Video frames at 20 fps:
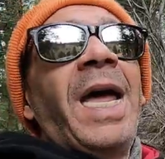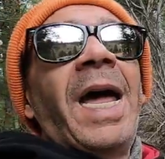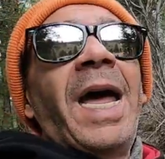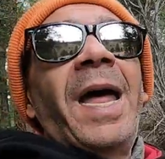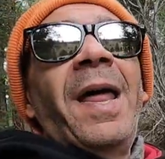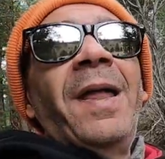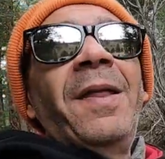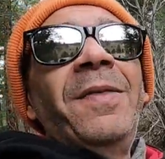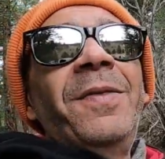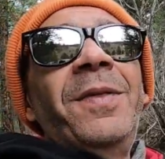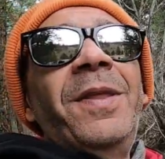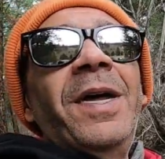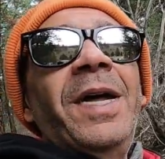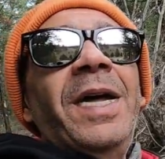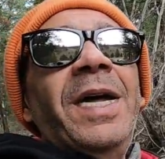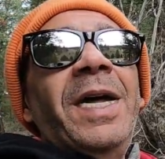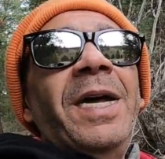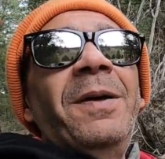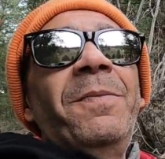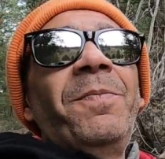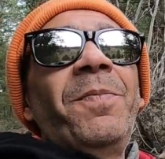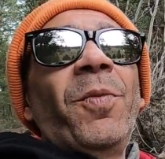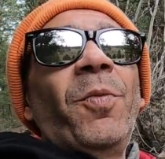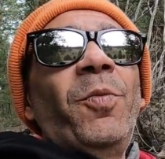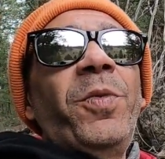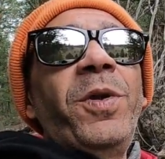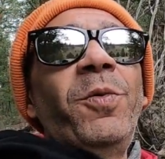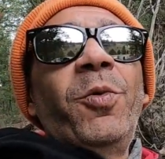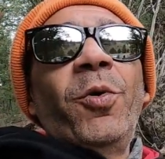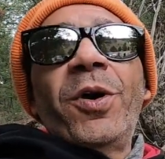And
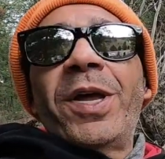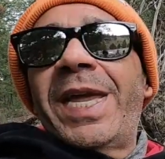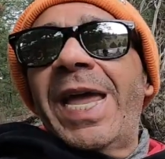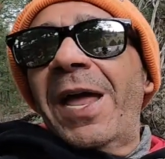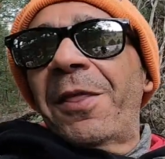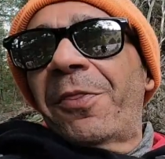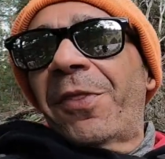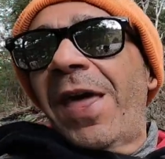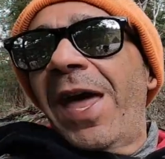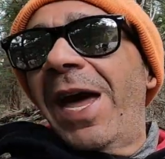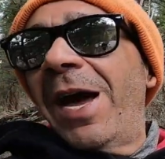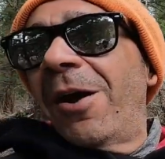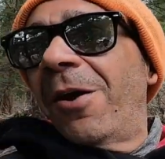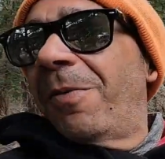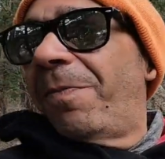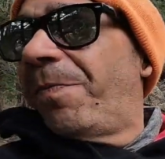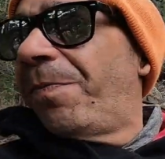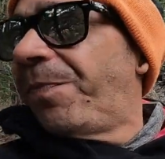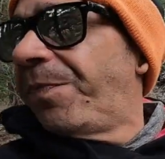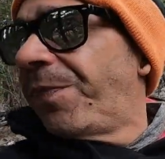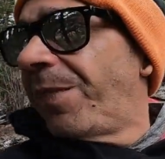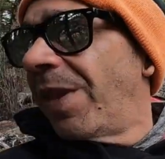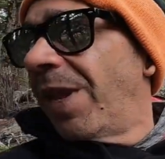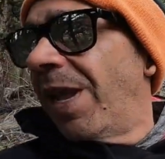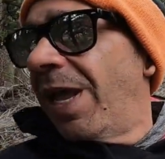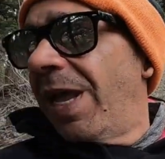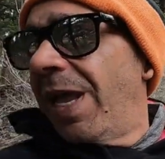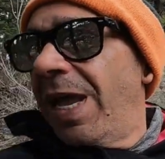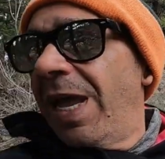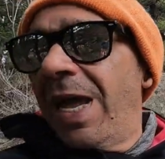we will get there.
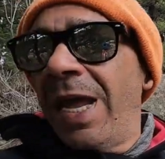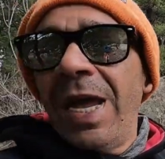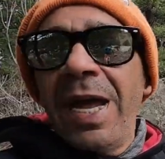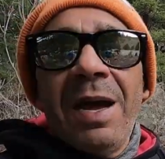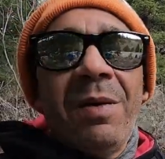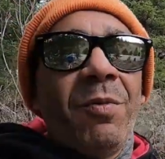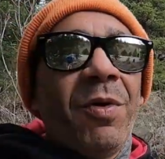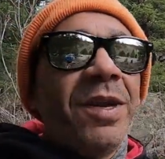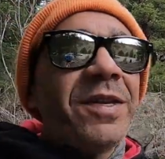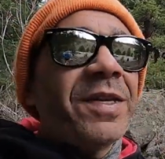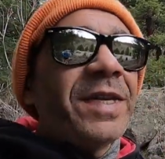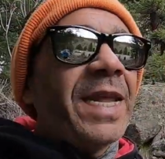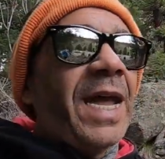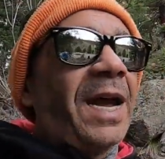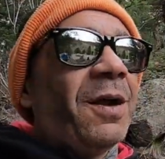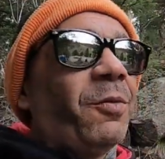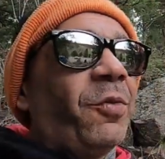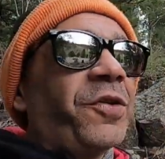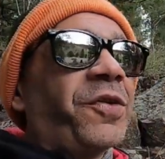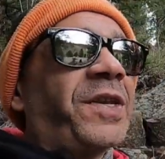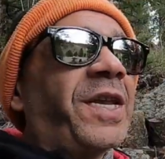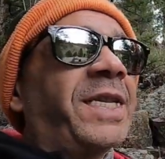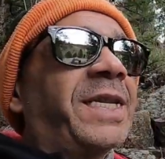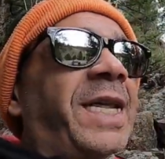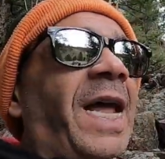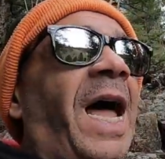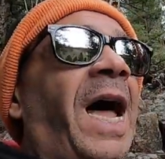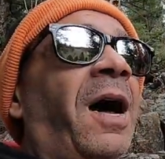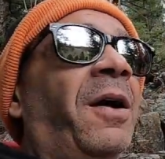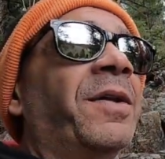And once there, we'll
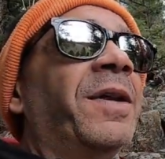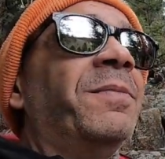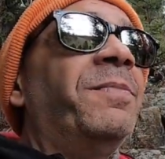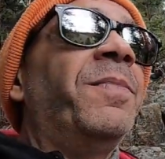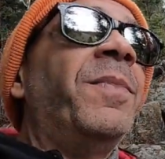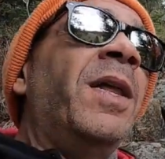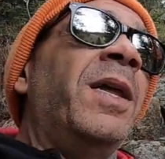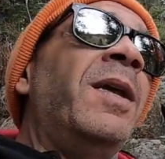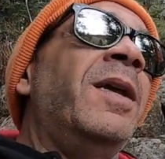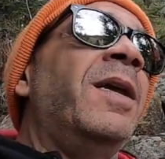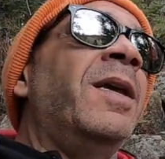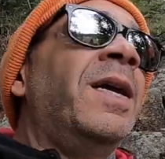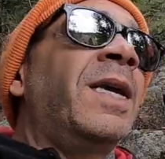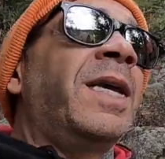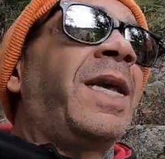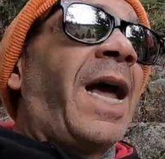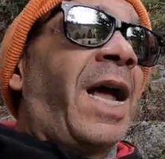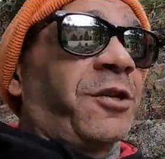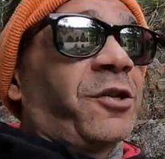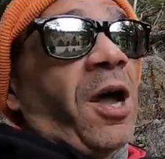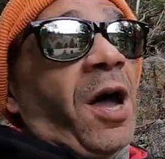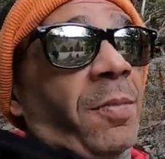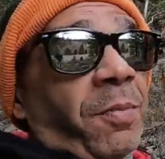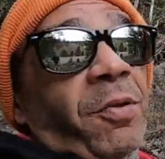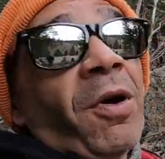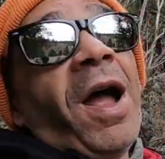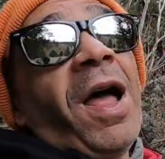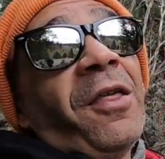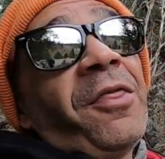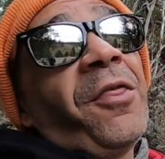sit down and catch our
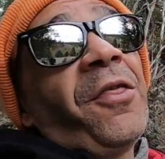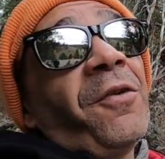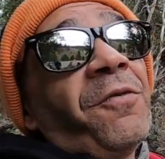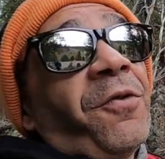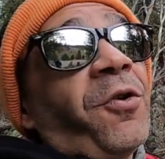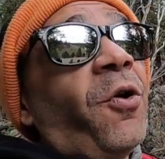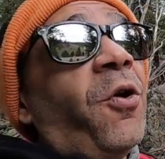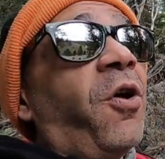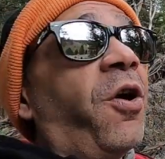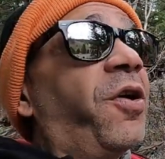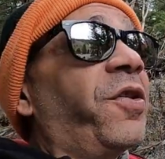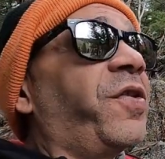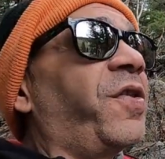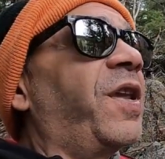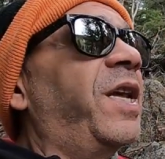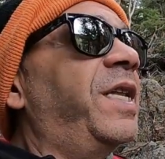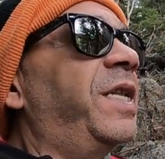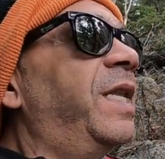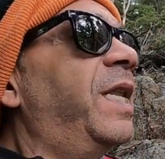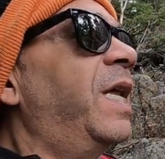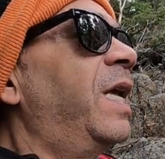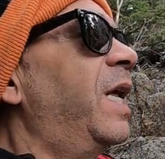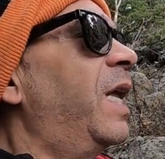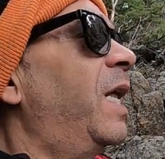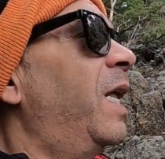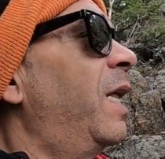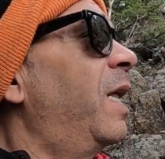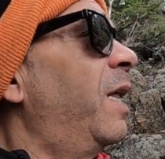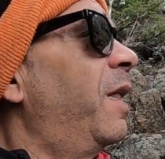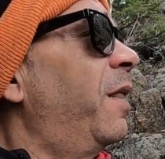breath, of course, and
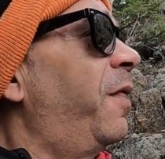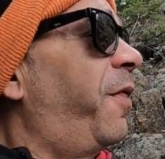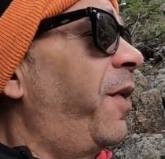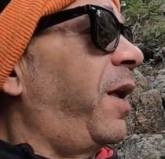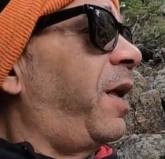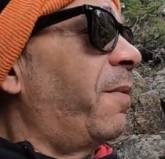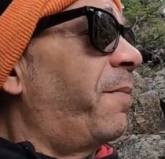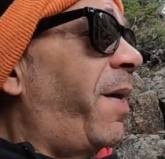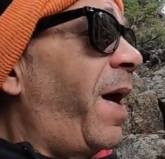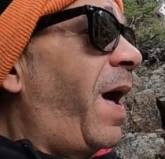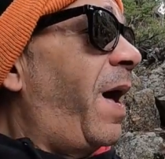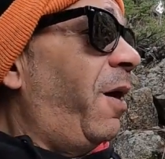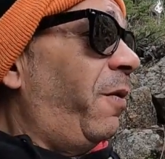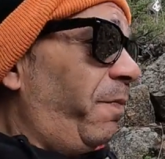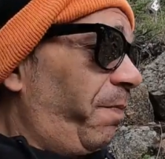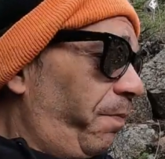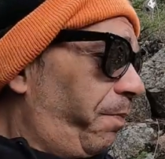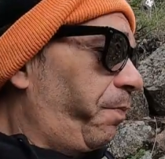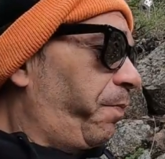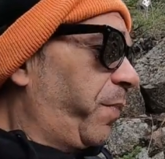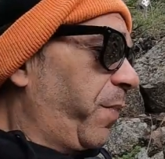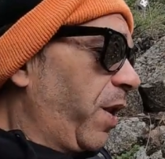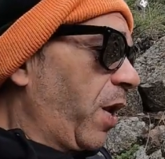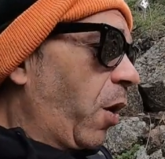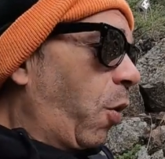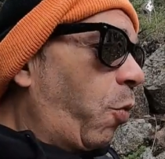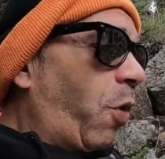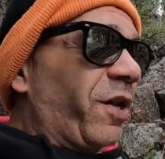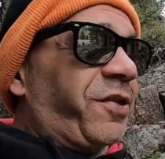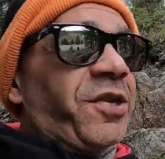think about, you
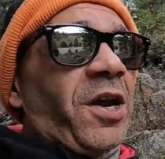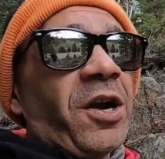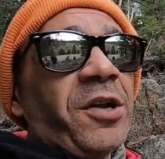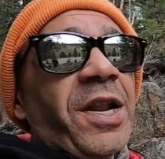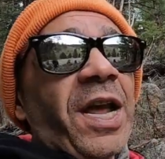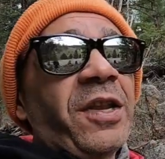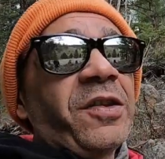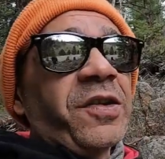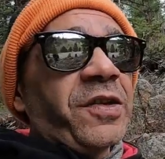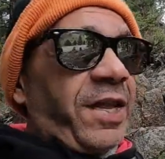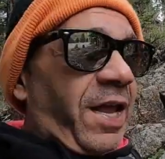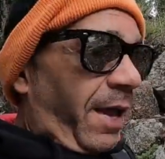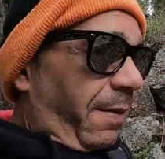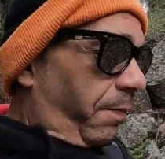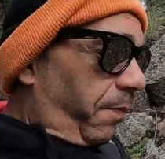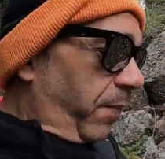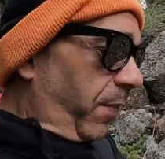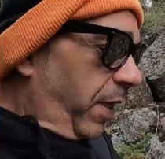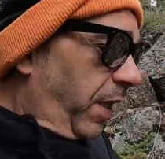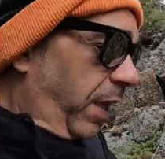know, what's our next step.